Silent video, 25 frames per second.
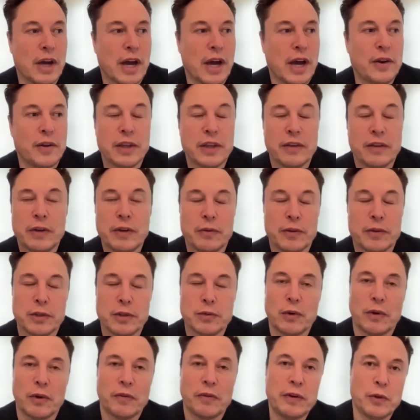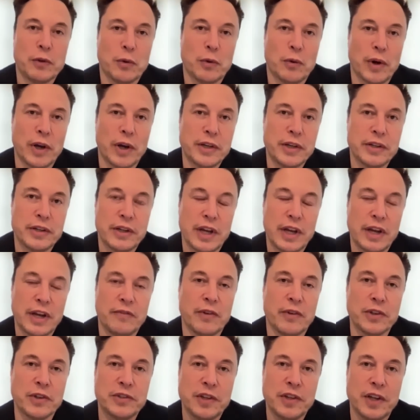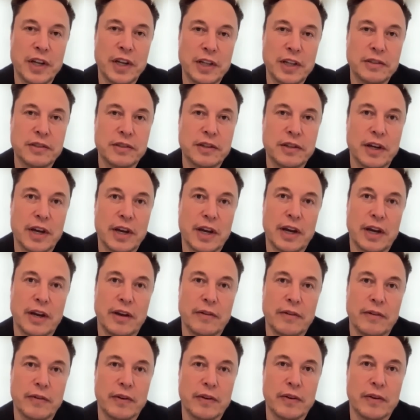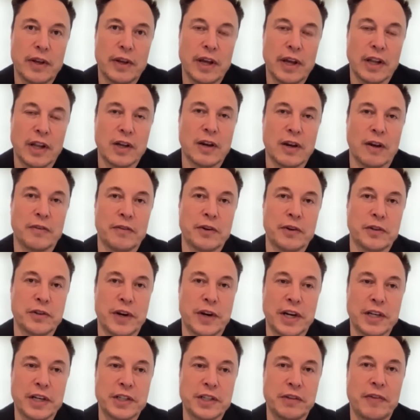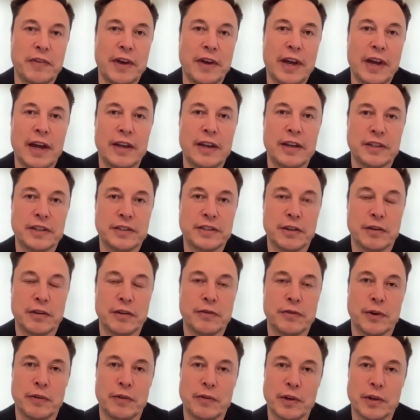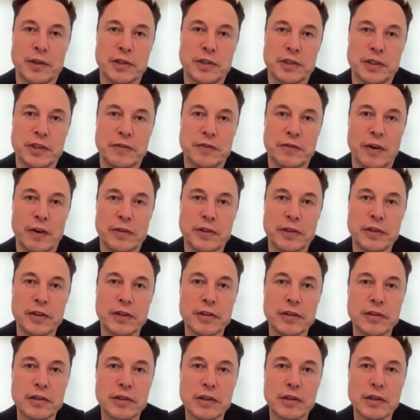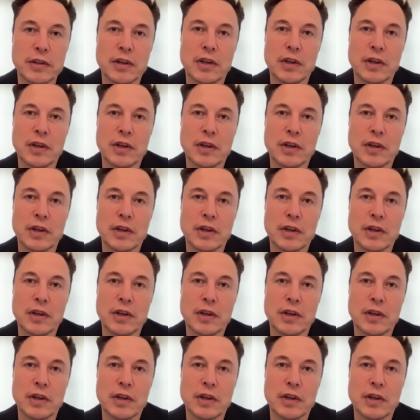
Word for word: I don't think people, this is what people want. And most cities, uh, helicopters are actually banned except for emergency purposes.